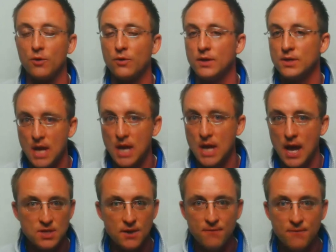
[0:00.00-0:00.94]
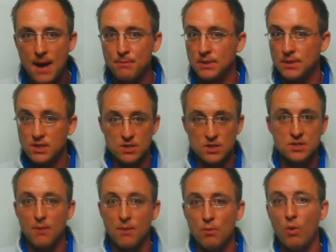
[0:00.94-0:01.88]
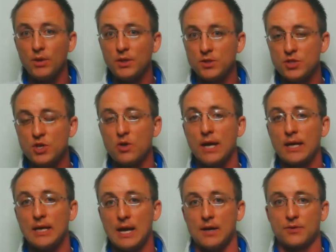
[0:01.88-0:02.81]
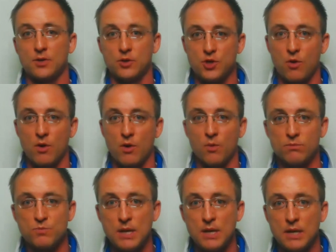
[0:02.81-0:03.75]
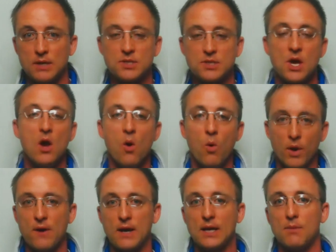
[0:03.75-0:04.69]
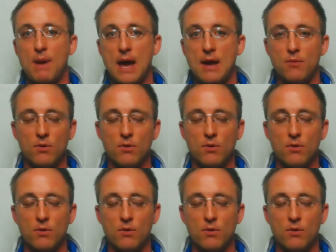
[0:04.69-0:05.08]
this type of stuff happens, because it's the #1 concern I get out there, Joey, when I'm speaking is, what if I get a bad